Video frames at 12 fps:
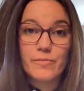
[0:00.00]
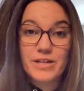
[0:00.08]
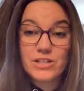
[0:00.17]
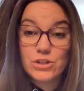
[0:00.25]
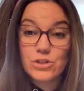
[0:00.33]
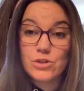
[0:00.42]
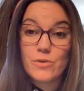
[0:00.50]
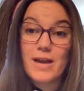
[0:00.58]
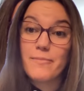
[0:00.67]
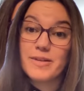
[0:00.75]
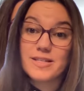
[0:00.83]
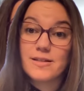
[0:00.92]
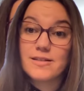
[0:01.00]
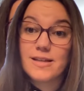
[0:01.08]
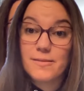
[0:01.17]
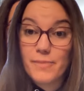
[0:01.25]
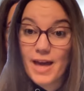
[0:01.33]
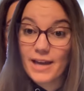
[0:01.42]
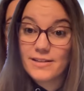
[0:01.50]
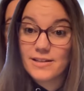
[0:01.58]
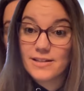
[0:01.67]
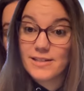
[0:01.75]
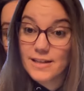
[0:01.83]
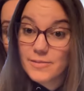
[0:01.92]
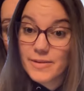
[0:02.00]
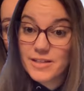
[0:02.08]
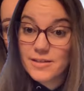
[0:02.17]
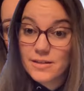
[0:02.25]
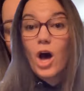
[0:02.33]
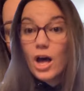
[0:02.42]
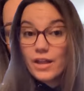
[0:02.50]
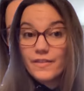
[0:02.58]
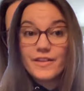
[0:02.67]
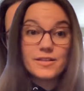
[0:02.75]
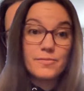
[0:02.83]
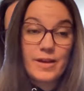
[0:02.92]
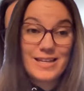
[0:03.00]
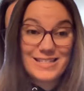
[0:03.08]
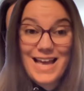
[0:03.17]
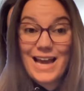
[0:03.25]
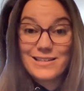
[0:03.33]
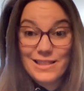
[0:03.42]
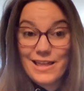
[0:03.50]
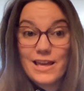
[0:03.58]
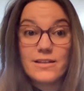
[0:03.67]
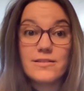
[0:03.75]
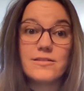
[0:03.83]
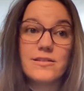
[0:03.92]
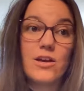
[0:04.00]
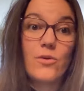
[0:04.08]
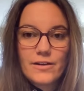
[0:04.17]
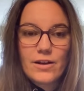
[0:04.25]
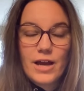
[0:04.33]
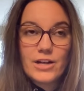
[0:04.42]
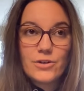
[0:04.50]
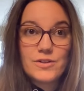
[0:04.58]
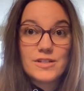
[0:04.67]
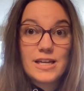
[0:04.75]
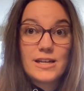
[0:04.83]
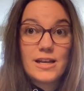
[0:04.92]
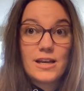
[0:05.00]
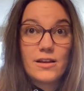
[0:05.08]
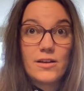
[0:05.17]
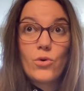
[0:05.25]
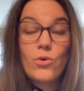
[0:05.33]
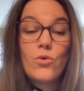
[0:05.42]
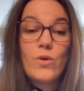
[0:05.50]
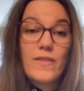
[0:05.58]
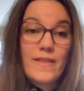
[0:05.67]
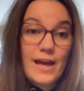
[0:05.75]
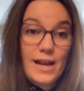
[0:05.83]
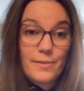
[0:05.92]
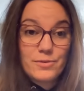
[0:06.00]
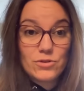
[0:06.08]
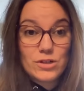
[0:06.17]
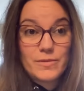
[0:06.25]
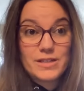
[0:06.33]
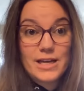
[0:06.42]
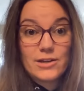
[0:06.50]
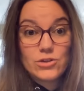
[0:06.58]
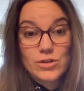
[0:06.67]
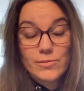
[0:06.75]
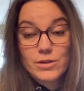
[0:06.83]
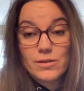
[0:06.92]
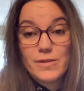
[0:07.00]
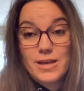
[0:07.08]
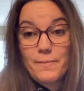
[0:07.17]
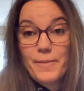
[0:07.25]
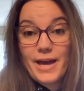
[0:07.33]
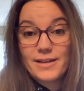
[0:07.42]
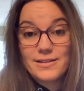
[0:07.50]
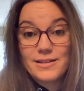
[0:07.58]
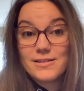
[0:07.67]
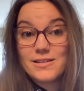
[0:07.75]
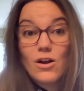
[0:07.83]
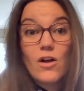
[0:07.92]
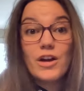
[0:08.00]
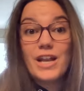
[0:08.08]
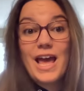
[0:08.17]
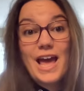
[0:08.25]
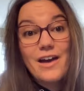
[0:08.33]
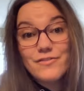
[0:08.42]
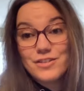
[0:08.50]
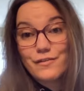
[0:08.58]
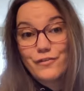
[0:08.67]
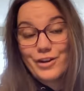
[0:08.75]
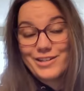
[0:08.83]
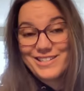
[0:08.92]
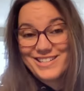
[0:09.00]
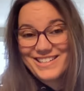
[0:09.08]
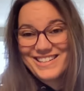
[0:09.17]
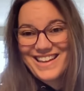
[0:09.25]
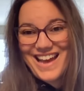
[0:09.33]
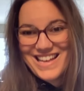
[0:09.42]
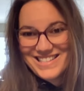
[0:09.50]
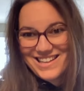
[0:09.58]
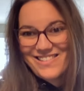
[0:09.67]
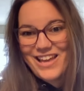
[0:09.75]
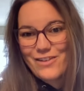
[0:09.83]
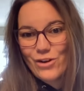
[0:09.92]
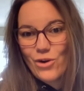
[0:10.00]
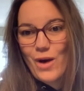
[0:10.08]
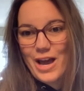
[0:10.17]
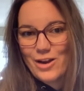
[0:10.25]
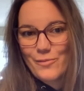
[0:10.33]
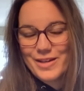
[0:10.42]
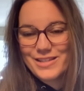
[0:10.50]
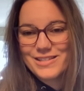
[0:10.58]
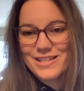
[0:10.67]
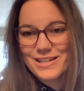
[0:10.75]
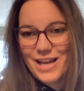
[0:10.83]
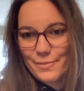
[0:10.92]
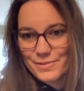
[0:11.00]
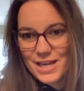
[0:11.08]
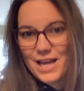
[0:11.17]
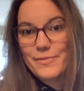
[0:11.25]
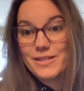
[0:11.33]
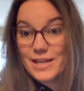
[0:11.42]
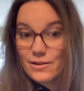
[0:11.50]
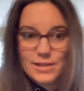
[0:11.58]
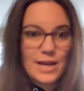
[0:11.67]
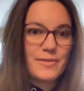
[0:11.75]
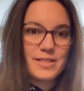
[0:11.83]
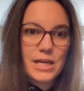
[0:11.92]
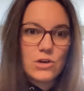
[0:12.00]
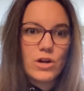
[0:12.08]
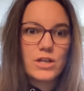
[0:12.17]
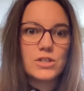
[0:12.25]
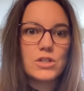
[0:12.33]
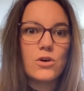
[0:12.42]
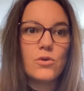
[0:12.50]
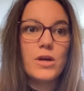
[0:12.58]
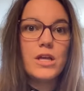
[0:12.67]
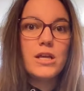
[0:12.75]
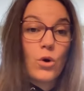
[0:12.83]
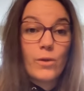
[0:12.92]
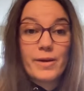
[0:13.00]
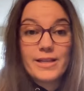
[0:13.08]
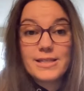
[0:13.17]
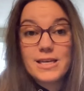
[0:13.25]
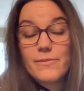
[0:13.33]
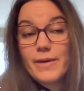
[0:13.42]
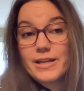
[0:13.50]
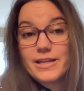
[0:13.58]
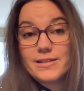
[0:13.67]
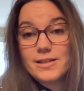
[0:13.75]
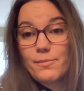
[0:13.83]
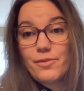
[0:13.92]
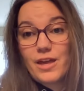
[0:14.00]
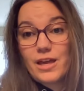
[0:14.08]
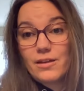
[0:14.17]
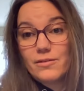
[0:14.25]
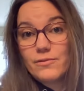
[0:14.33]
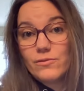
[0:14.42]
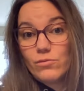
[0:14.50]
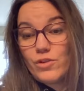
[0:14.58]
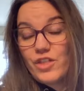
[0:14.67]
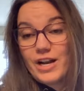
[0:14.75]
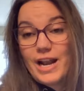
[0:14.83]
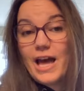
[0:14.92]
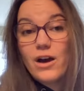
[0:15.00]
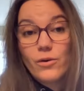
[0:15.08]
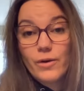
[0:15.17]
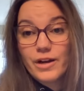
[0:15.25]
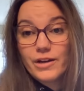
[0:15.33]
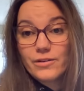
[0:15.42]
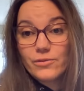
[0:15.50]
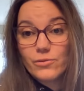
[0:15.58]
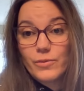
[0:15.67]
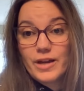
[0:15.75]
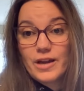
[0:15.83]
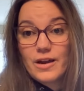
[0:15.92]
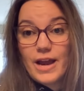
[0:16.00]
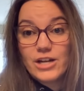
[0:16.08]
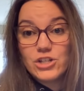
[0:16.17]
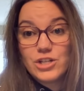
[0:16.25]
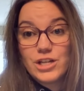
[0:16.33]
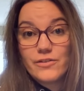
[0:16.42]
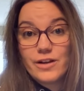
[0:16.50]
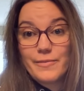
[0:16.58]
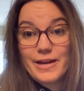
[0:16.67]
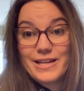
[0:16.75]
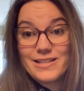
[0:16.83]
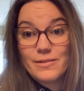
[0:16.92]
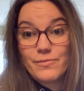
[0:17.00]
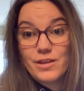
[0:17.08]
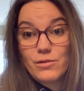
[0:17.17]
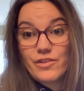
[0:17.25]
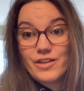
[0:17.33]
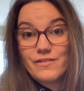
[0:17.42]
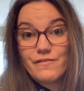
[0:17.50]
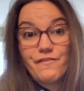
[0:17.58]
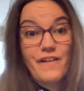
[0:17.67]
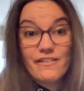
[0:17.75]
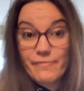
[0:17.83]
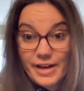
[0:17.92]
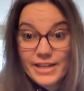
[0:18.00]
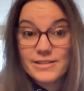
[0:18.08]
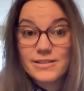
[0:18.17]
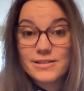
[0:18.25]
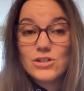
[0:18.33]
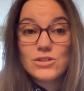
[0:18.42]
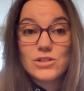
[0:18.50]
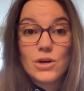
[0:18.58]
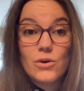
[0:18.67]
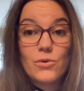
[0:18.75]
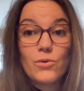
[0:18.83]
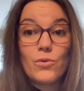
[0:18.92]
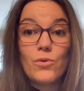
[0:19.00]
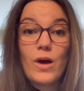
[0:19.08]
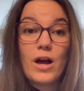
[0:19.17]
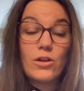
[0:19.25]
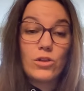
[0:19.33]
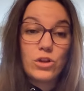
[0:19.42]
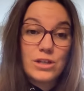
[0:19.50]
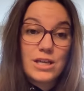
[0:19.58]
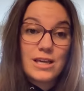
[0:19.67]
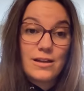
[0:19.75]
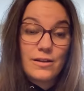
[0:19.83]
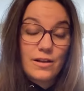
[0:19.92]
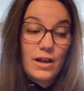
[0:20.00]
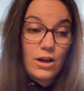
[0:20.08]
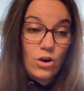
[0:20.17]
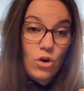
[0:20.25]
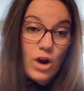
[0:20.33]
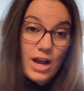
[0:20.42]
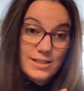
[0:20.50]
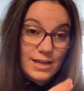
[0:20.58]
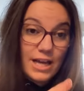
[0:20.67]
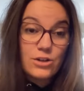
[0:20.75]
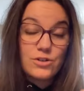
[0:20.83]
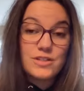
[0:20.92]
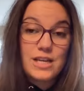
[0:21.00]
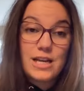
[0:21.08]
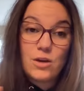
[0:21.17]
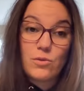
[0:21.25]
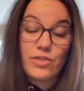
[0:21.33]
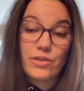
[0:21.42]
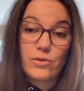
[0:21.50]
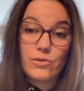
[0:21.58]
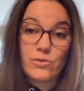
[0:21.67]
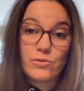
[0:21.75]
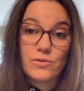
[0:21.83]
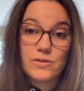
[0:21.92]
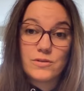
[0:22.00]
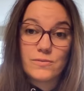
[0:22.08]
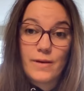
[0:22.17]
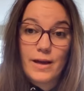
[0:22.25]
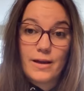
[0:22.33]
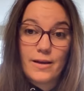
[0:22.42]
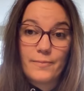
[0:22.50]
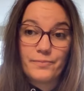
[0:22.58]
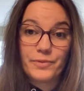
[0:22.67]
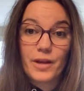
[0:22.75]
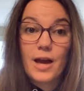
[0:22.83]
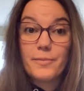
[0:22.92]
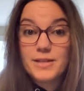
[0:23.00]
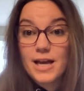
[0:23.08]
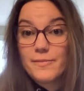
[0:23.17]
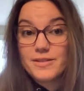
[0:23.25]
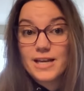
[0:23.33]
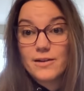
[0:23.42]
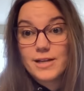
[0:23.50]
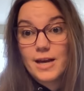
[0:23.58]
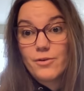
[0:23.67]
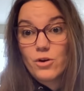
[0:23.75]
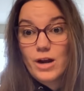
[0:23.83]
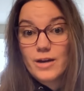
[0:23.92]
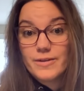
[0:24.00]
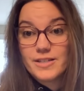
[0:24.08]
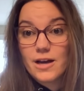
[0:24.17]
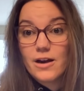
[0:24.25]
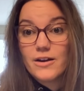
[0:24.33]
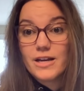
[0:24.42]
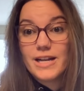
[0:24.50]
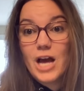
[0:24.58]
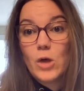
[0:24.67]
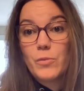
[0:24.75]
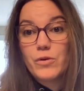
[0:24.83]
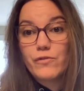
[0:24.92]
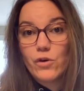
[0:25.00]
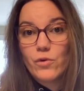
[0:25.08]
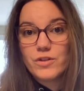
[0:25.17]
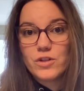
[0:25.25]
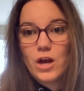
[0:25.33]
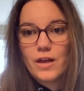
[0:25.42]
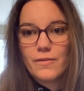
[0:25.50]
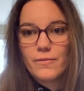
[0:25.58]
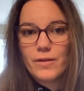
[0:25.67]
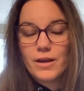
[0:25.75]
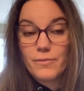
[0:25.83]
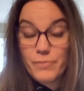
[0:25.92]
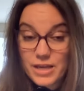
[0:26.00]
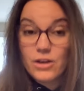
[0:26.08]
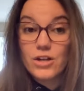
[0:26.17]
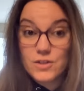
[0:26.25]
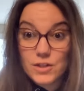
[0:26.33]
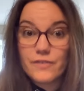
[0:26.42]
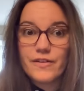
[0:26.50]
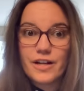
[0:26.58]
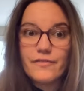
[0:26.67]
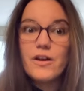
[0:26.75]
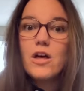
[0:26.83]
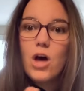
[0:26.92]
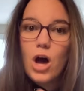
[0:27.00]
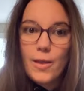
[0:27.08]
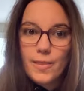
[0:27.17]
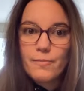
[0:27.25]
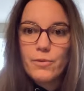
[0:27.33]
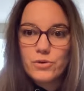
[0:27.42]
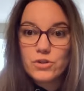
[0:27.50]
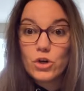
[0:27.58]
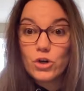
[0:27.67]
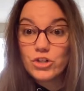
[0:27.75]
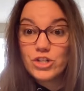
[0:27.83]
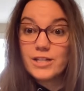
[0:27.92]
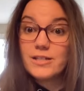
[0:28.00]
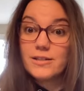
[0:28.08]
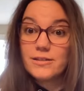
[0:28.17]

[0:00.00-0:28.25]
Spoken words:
What does that look like? Stack ranking them based on your priorities and then understanding who in that upstream and downstream could be impacted because they're all going to have different SLA requirements and uptime and downtime, et cetera. So corp IT might need something within an hour, where engineering might need something within 5 minutes. So looking across and understanding what those uptime and downtime requirements are can help you focus on and being conservative on the most urgent